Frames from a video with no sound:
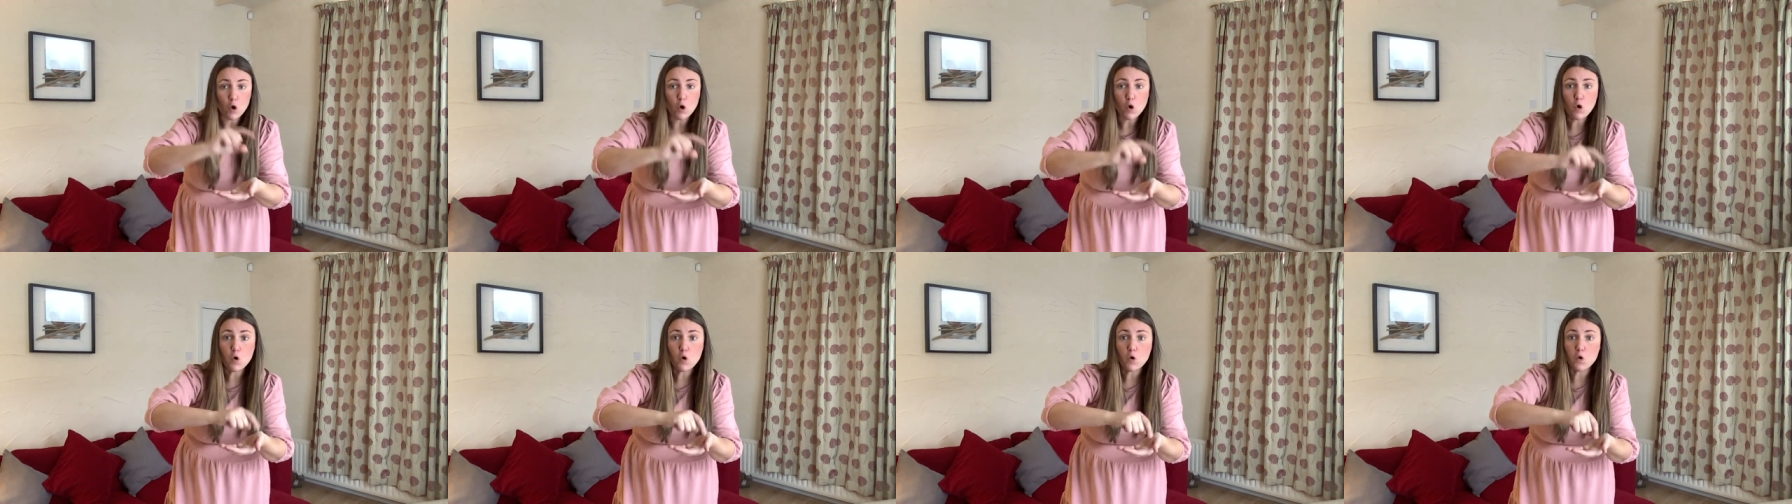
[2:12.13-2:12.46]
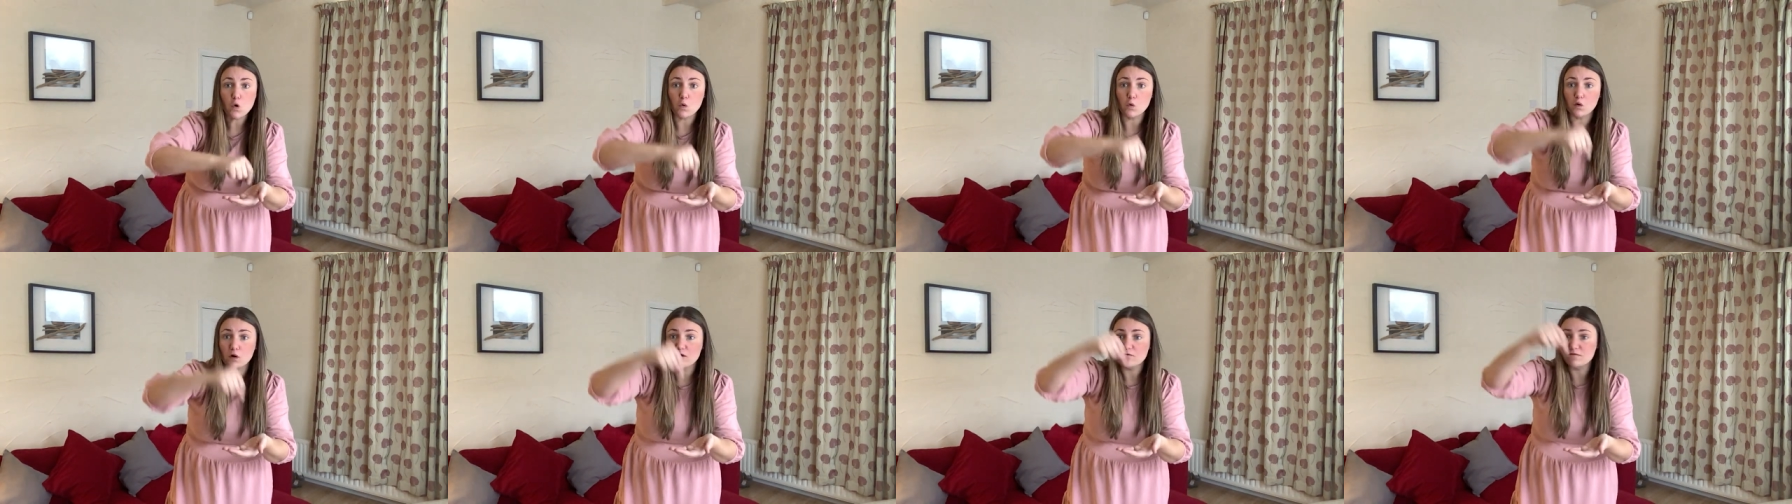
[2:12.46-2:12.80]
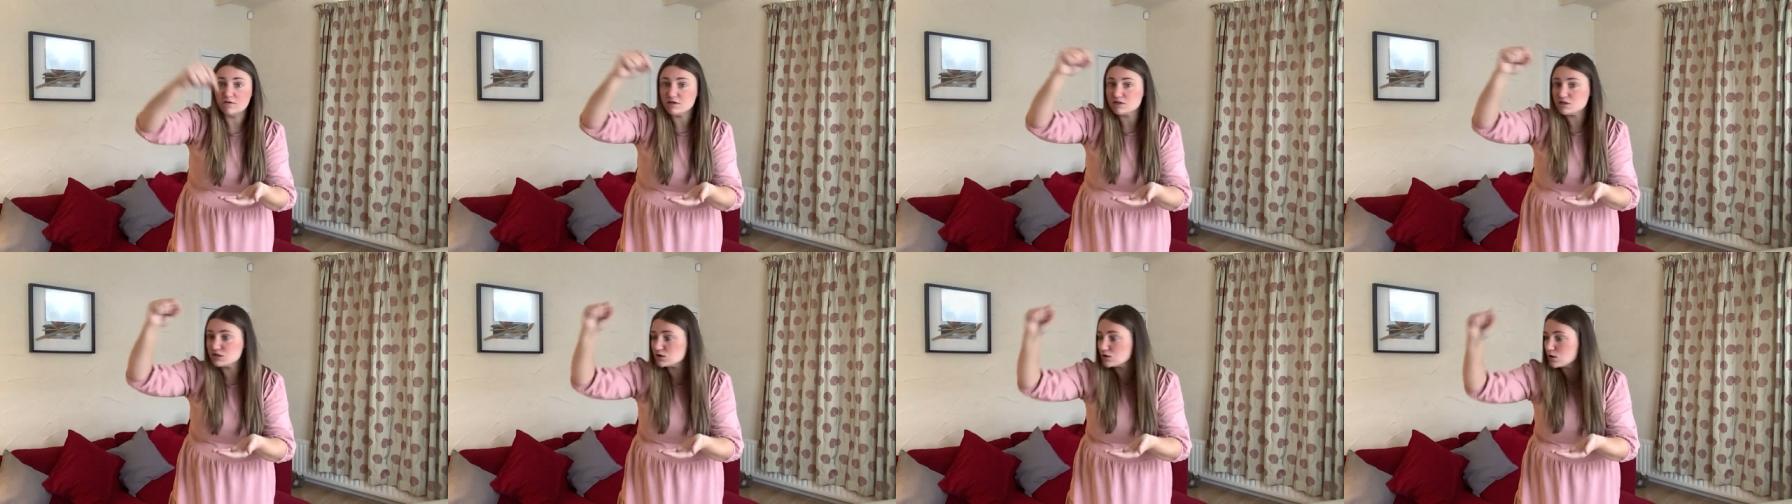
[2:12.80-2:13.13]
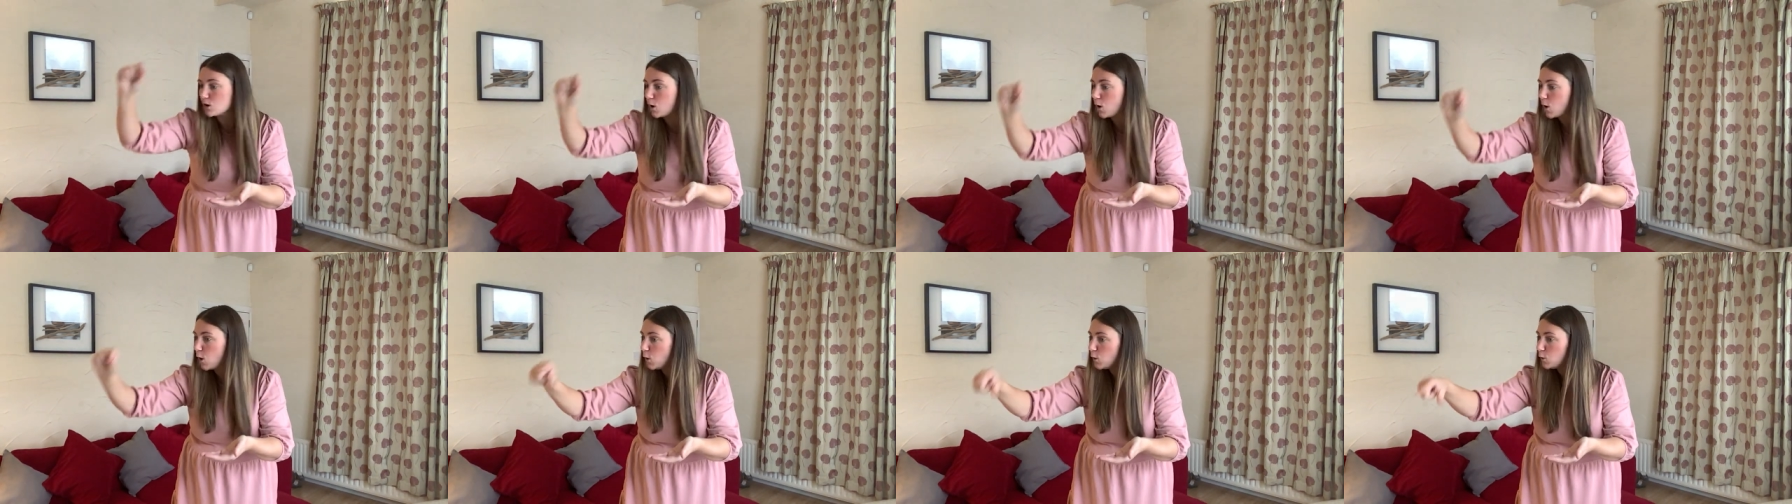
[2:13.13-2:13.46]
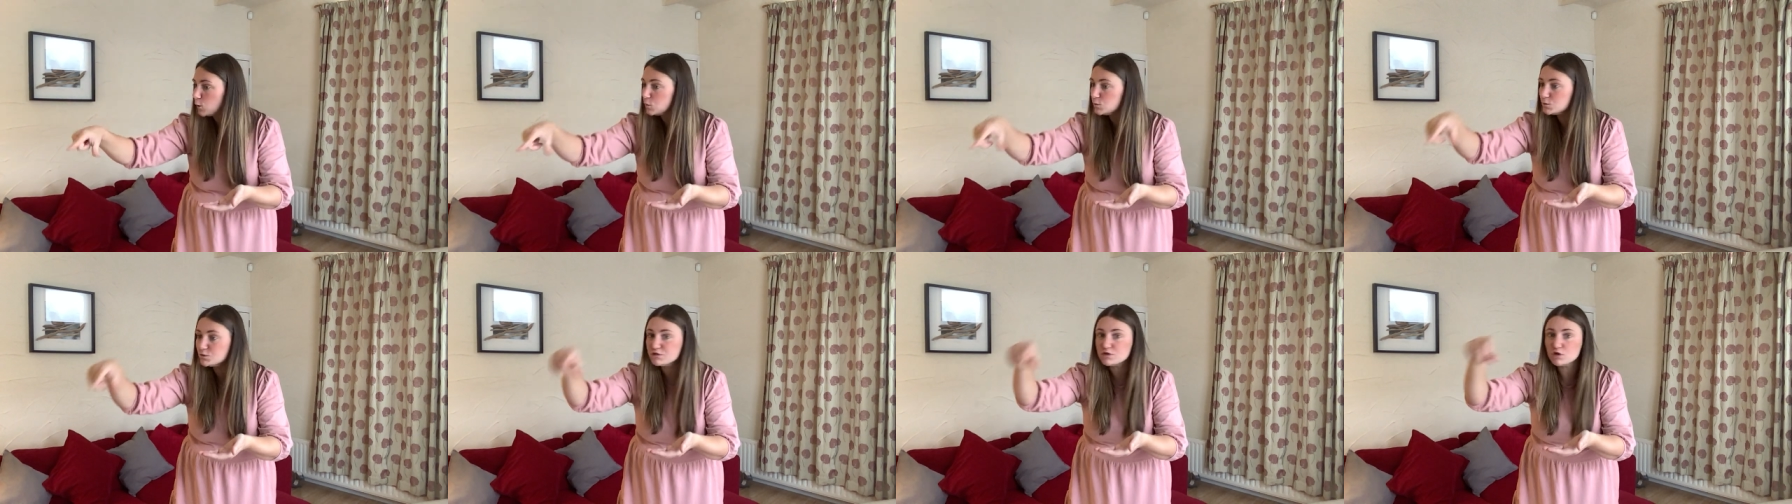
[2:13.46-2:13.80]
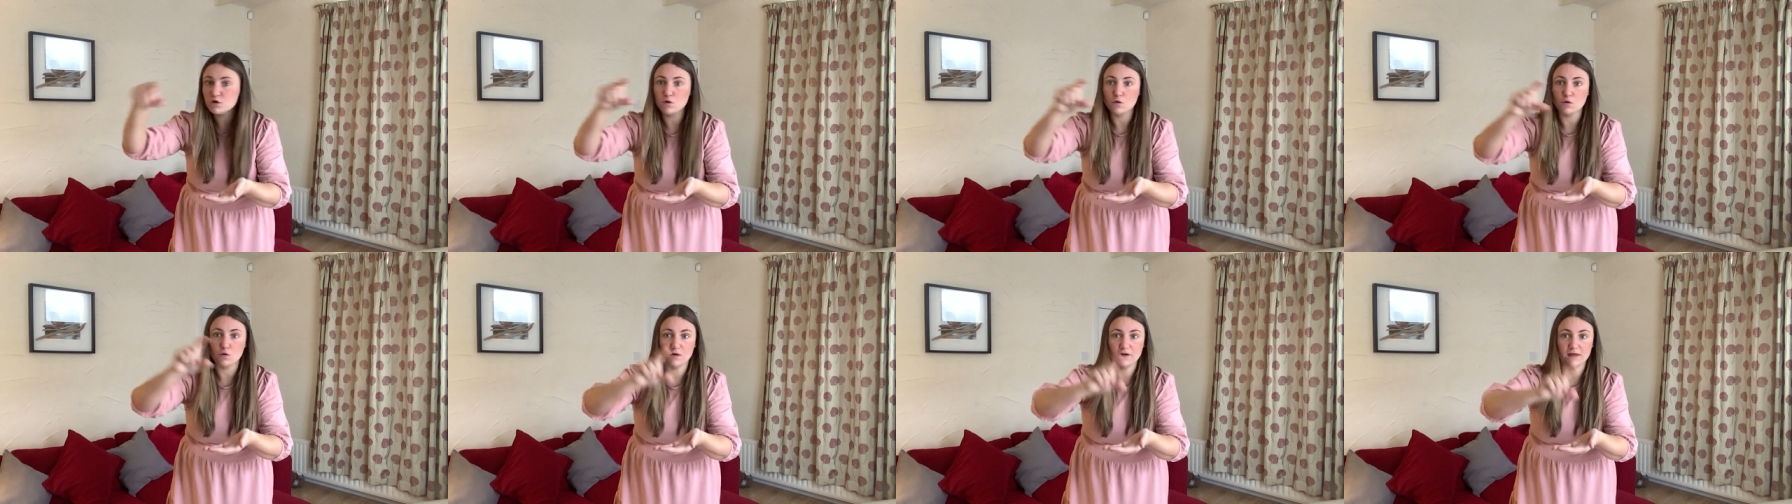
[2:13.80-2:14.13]
all of his gold
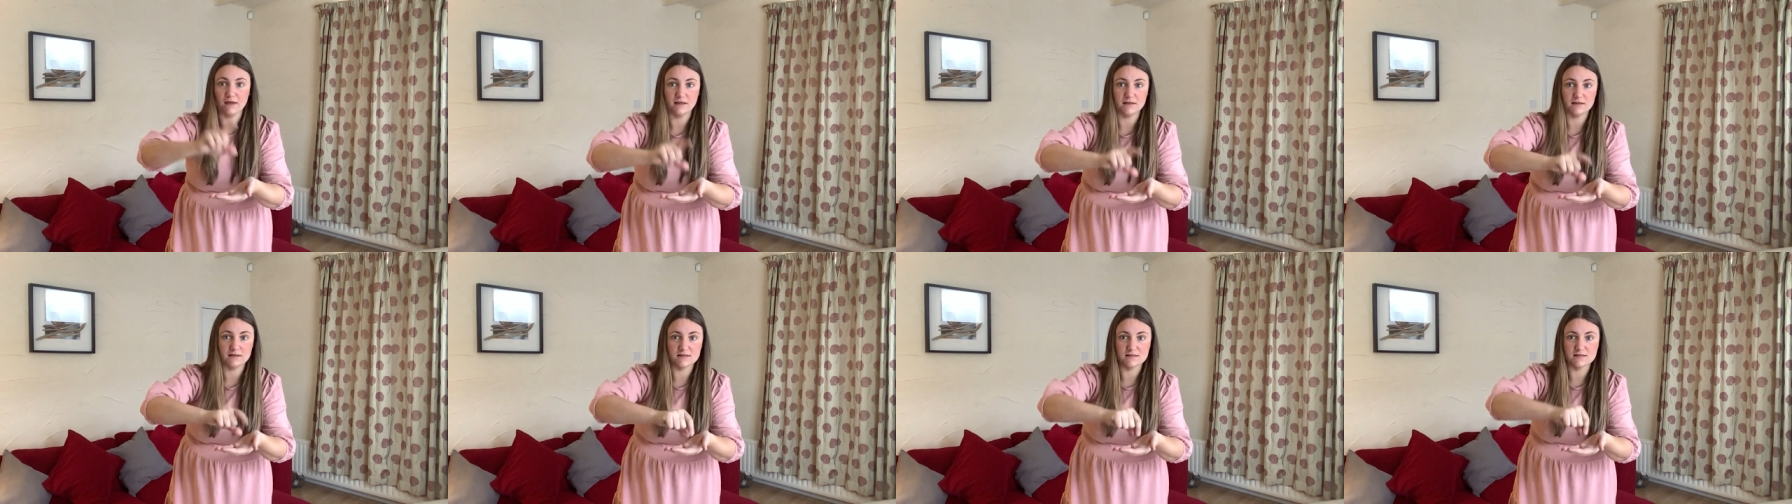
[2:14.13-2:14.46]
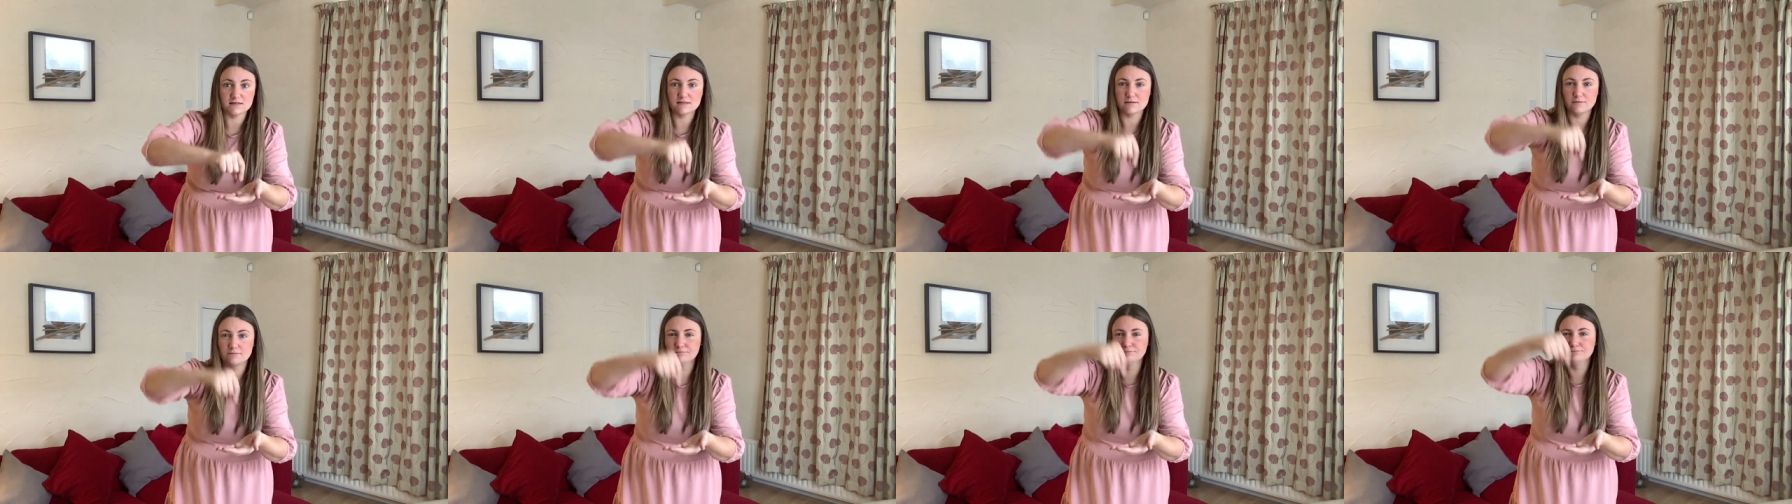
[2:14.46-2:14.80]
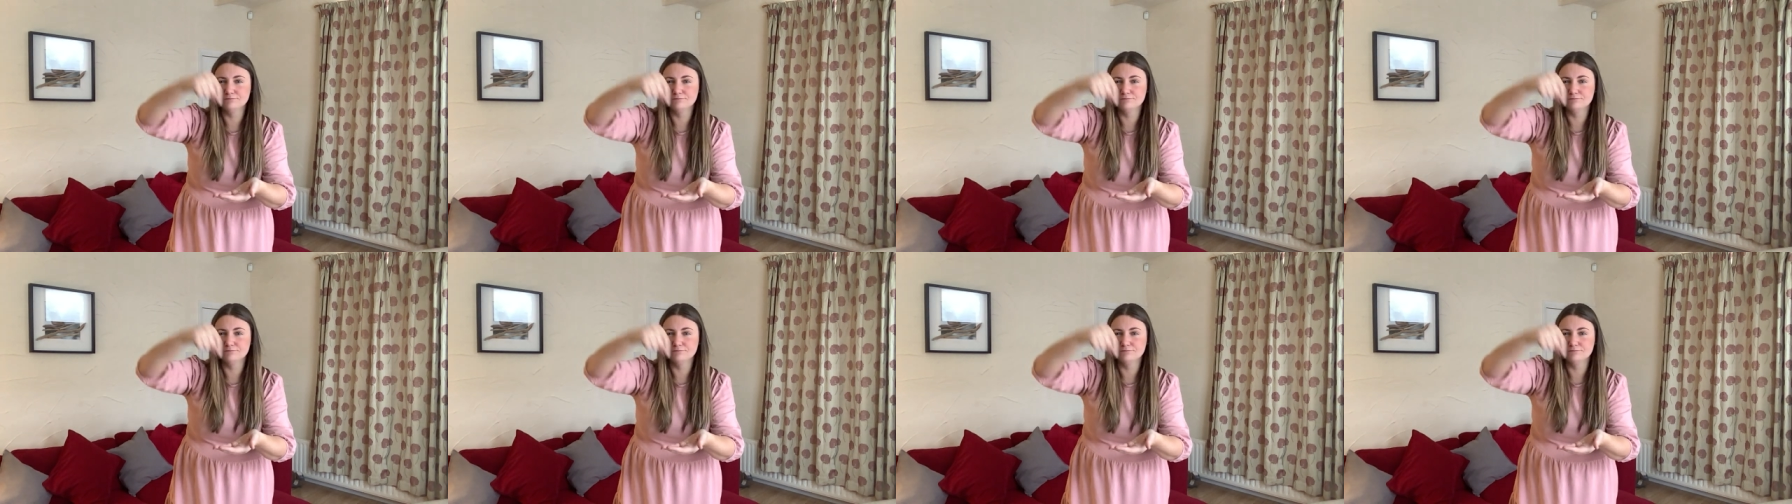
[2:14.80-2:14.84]
coins.